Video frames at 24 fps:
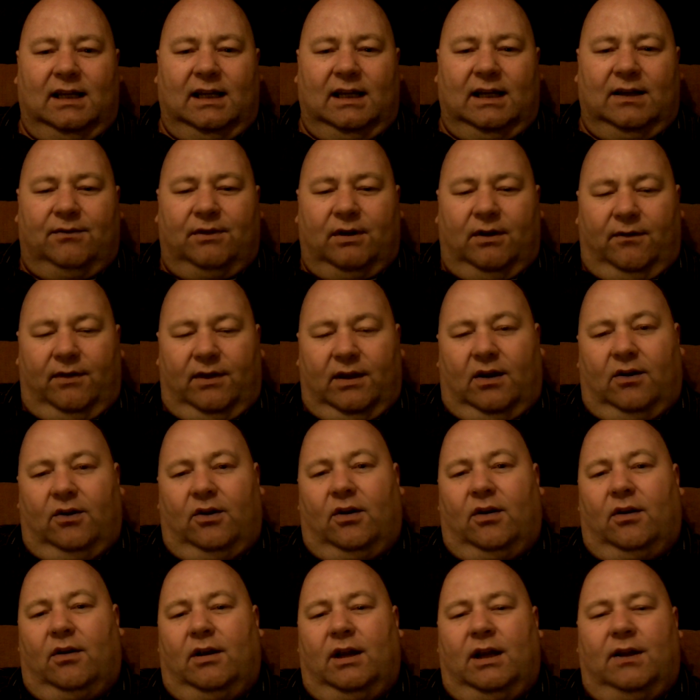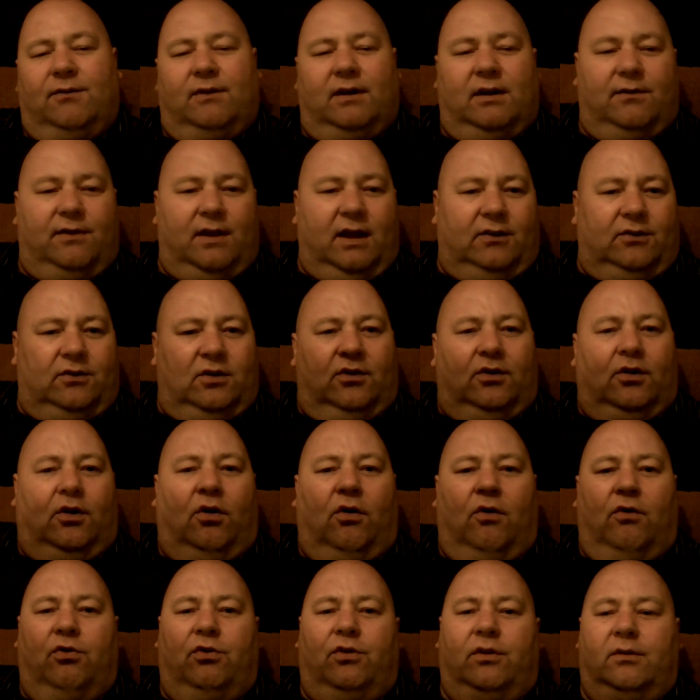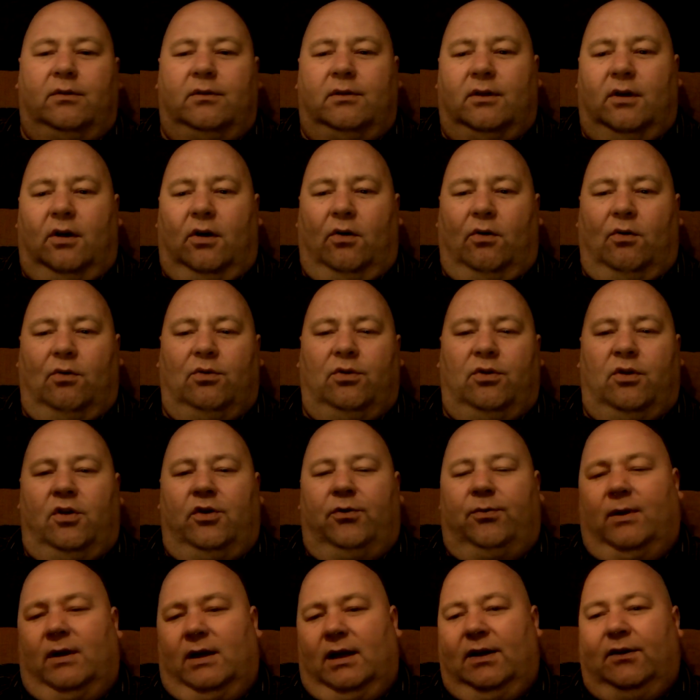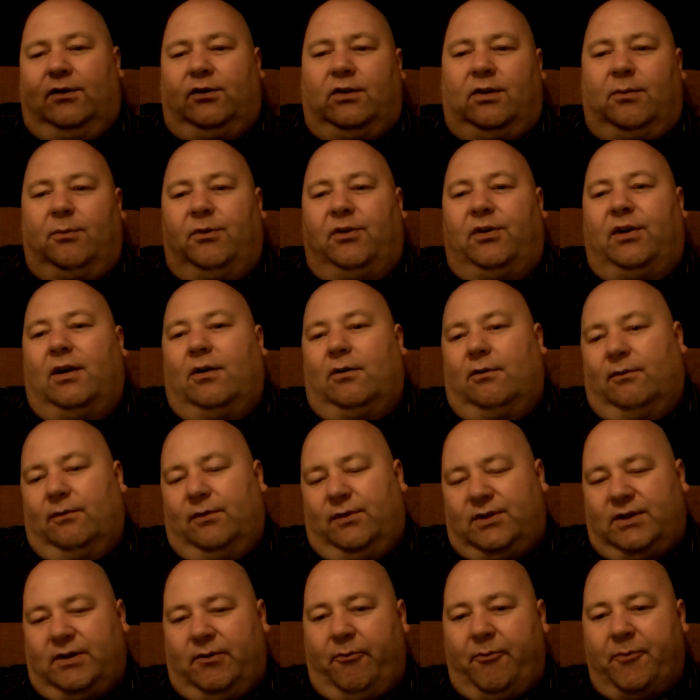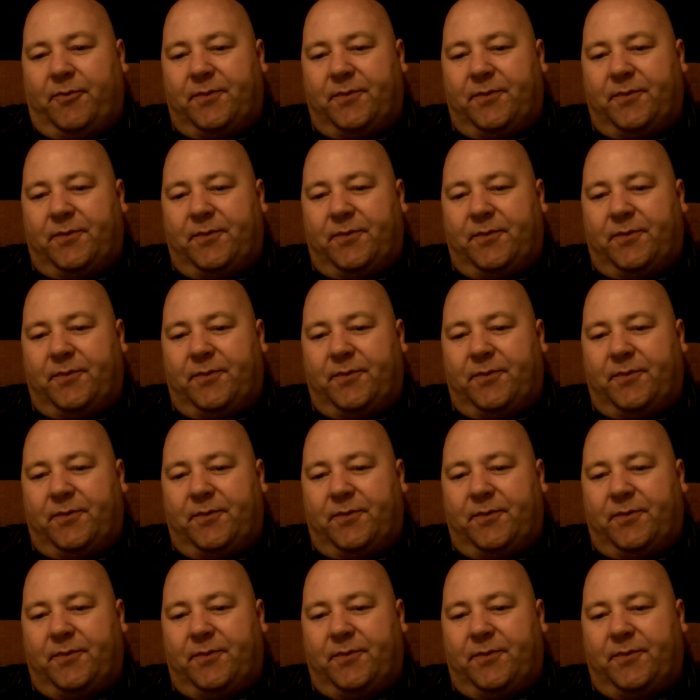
even if they don't, even if they don't hold the, hold those beliefs themselves.